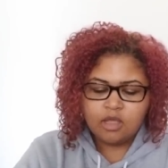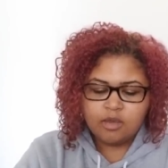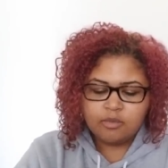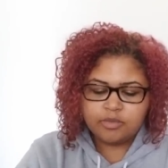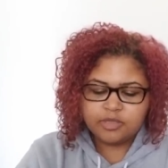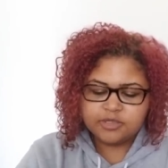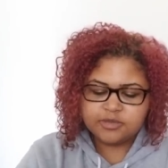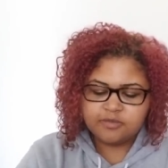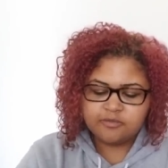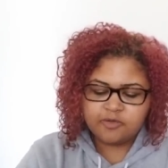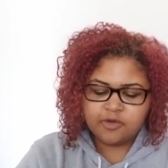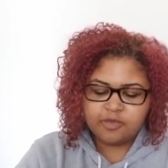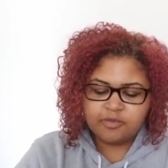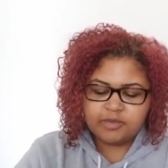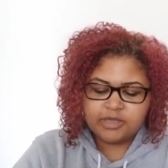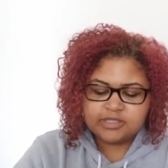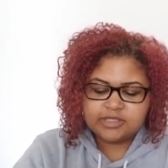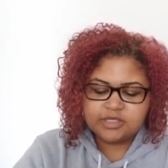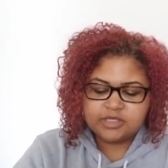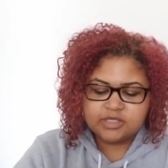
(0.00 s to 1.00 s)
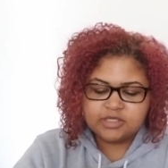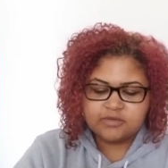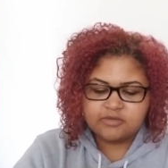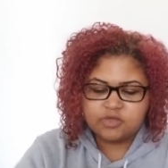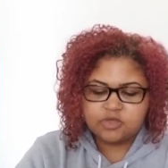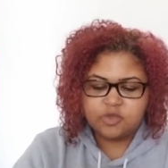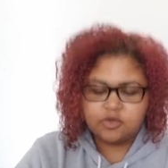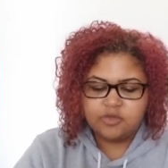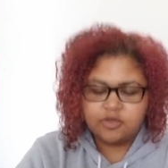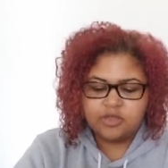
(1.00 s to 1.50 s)
Placing forth messages of
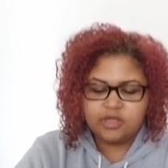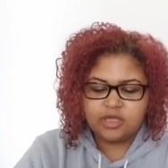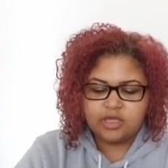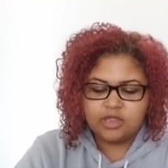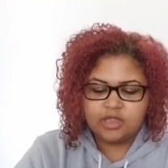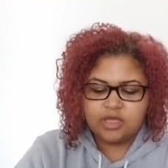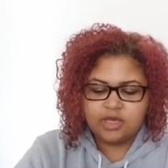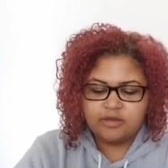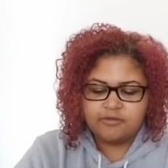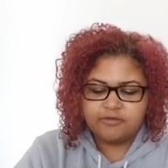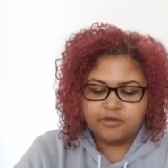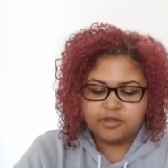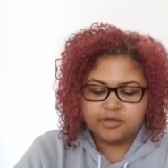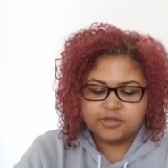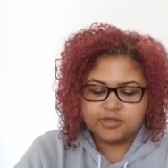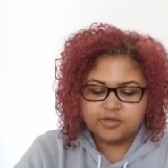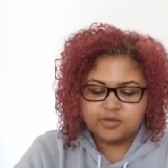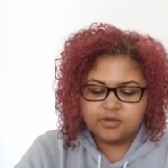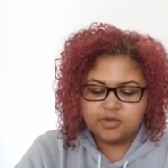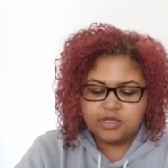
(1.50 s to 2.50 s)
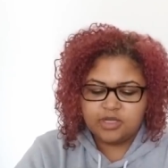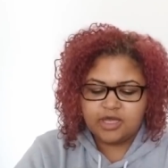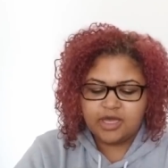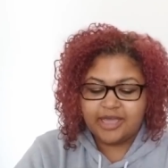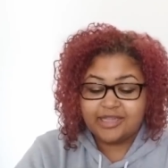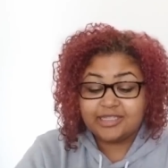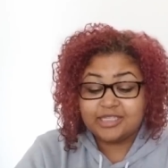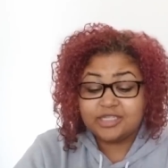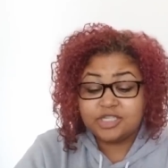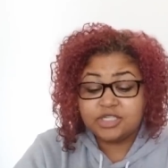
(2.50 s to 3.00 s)
truth, healing, and love for those who need it.
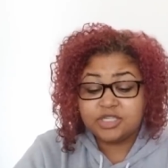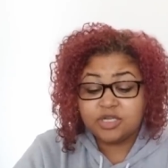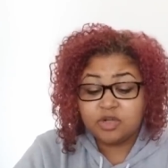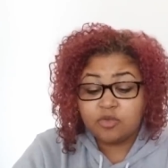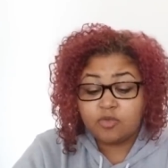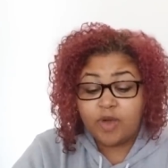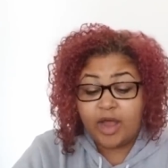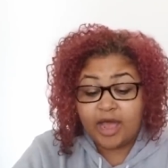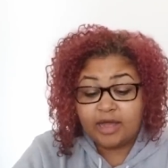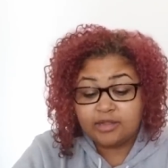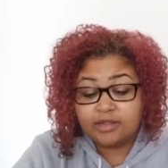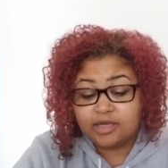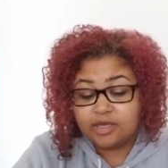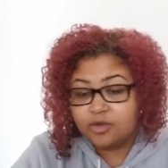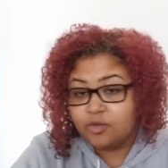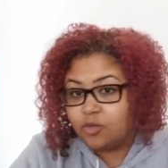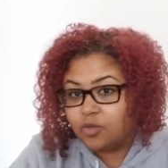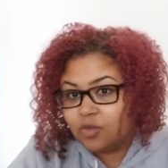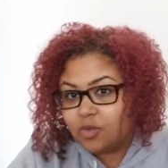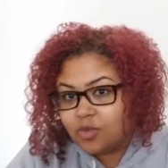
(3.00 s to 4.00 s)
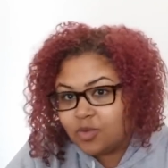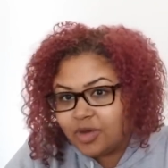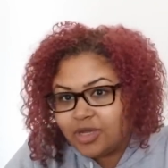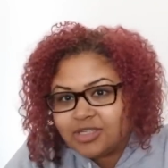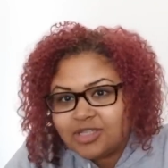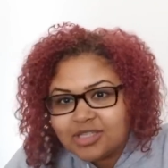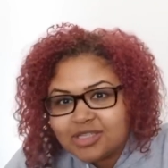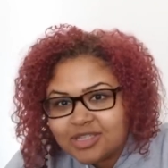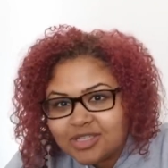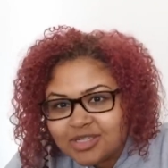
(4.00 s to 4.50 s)
I did just hear rally. Ooh, I
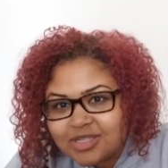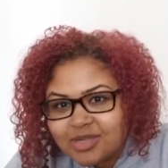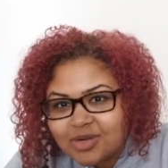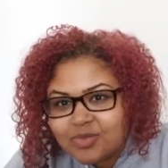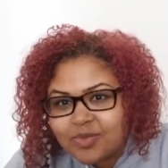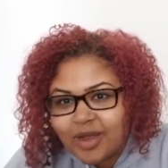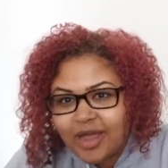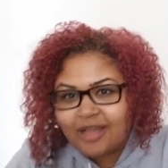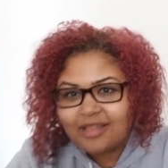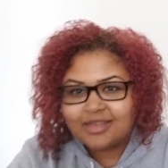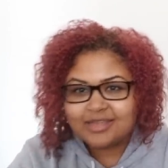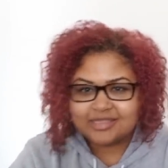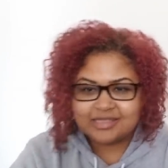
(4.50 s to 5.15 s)
did just hear rally.